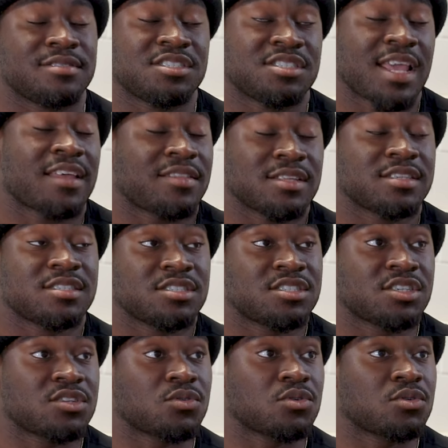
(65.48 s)
just athletes in
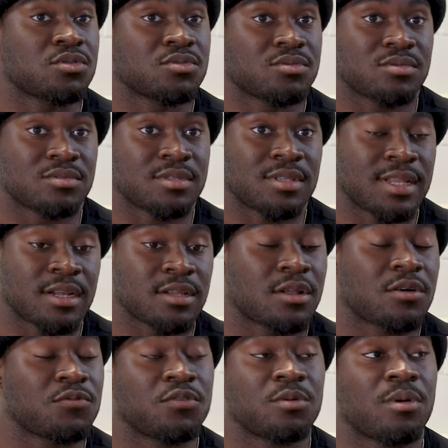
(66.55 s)
general, let
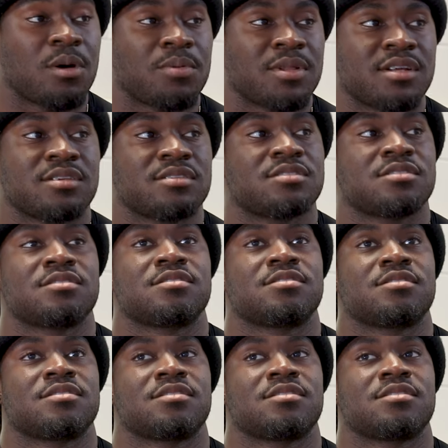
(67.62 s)
alone football players,